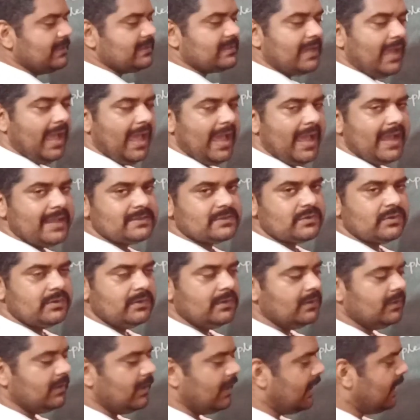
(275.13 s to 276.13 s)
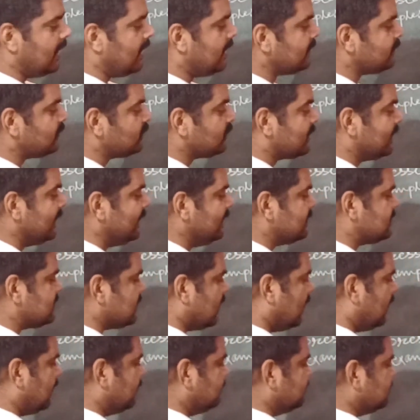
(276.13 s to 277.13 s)
has three
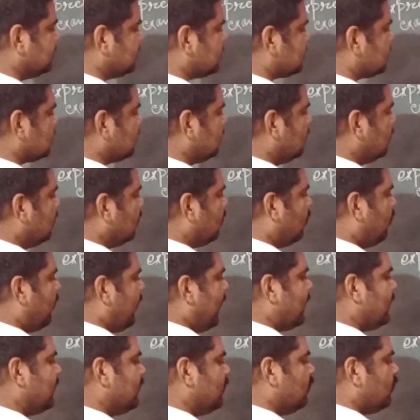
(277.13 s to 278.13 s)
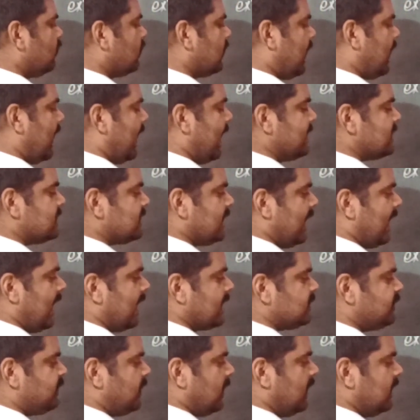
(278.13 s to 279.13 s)
terms. When you write
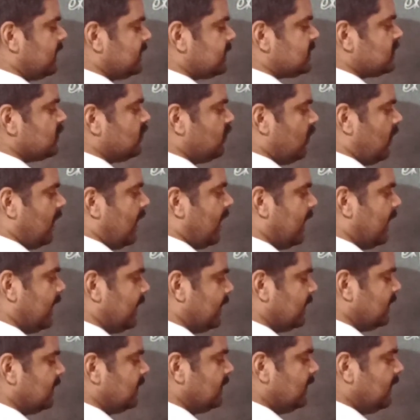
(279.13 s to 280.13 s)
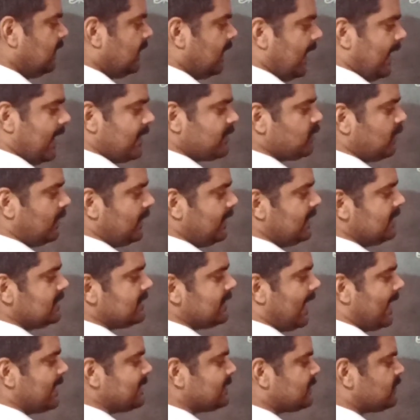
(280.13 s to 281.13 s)
x plus y, actually it
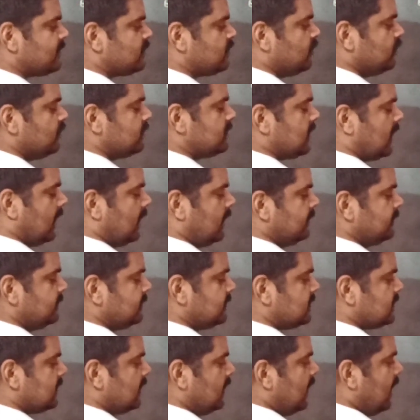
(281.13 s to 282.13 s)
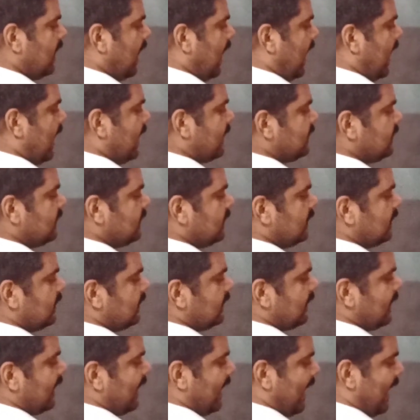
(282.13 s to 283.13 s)
has two terms, and
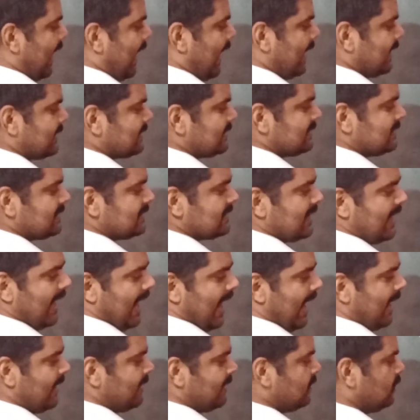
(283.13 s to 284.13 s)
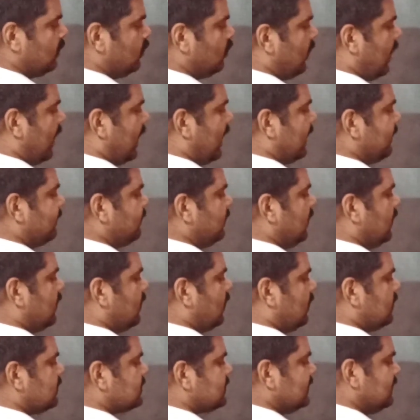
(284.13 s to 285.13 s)
x and y
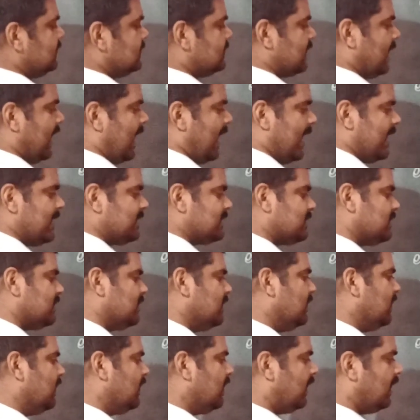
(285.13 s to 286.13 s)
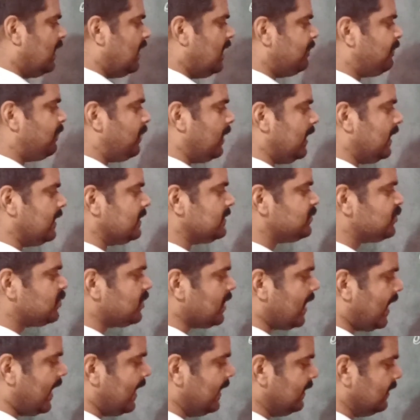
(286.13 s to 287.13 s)
because it has a plus
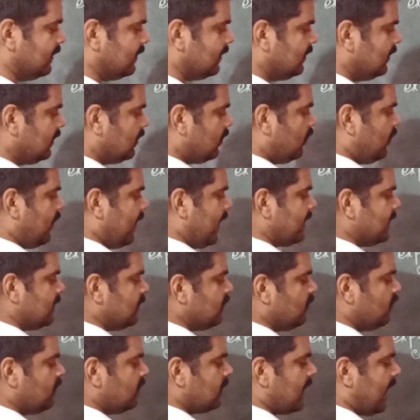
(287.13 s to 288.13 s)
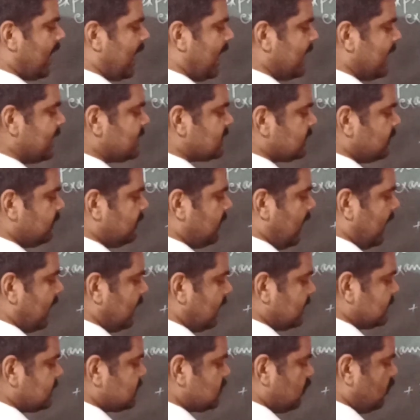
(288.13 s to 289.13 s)
sign. When you write
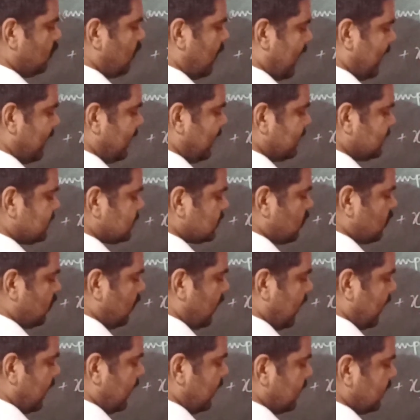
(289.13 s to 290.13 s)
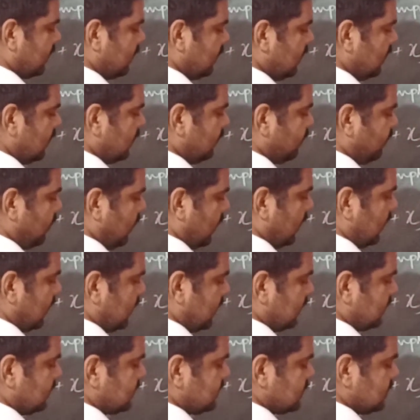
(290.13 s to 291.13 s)
minus y squared
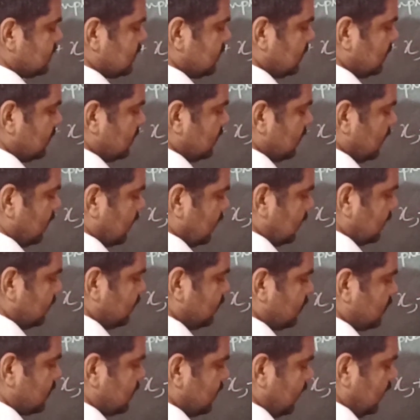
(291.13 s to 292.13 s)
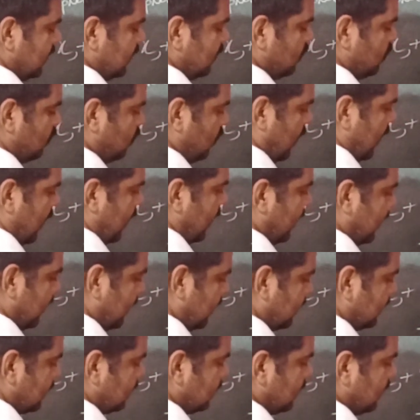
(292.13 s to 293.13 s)
plus
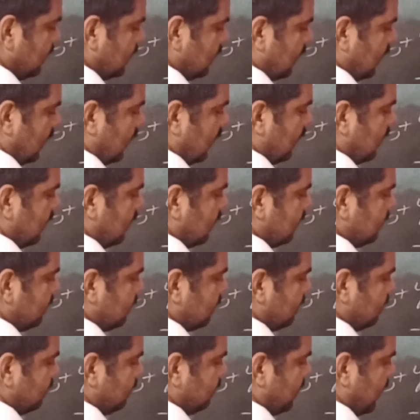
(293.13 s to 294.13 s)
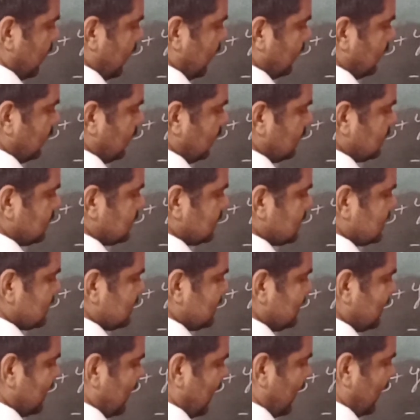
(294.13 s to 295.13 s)
3y minus
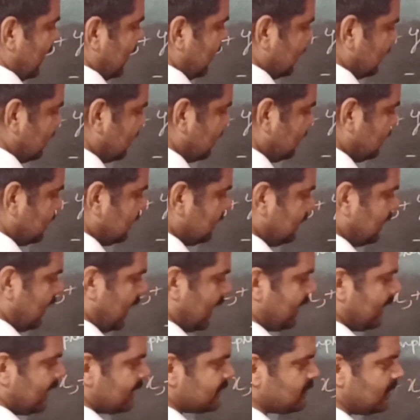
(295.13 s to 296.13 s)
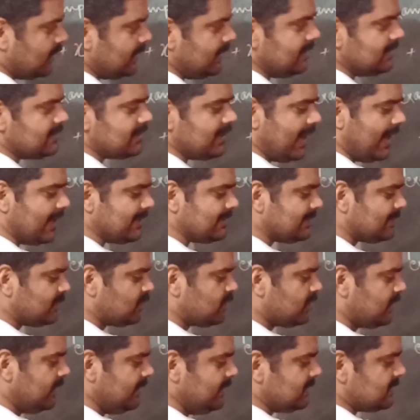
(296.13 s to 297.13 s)
9, then actually it has
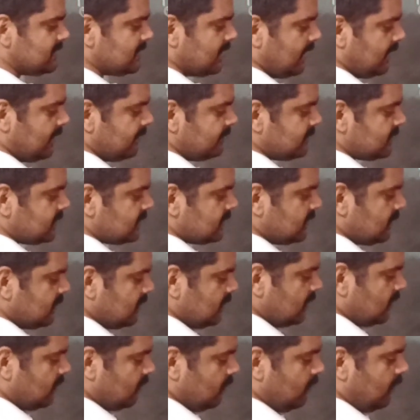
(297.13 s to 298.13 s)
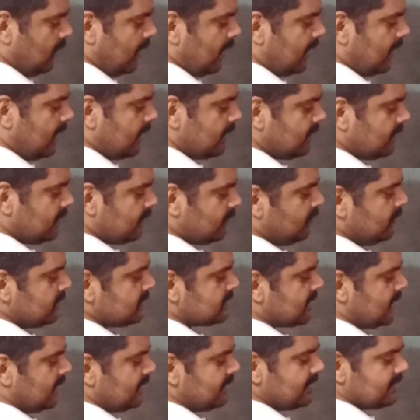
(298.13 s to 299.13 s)
three terms. One
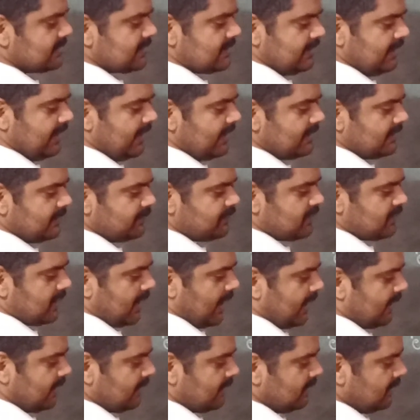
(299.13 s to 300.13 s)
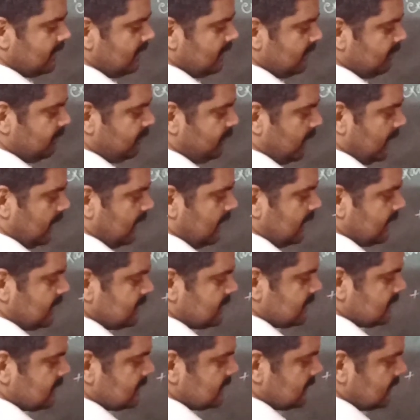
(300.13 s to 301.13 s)
which contains negative sign,
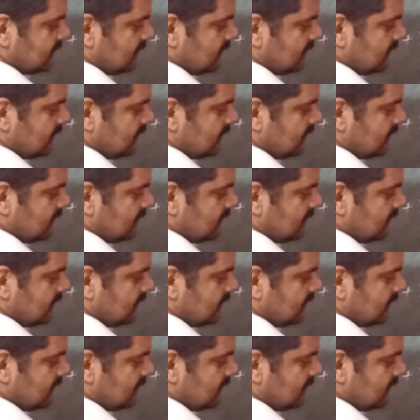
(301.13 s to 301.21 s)
plus